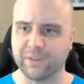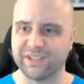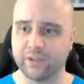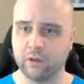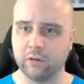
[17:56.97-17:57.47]
a
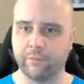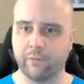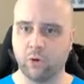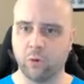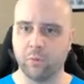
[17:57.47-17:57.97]
single
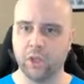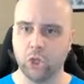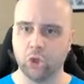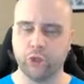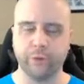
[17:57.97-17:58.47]
form
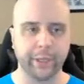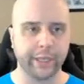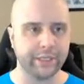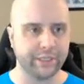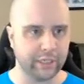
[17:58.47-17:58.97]
to a
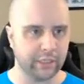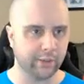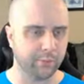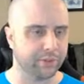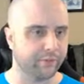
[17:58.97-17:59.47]

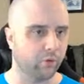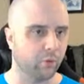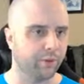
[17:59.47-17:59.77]
continuous form.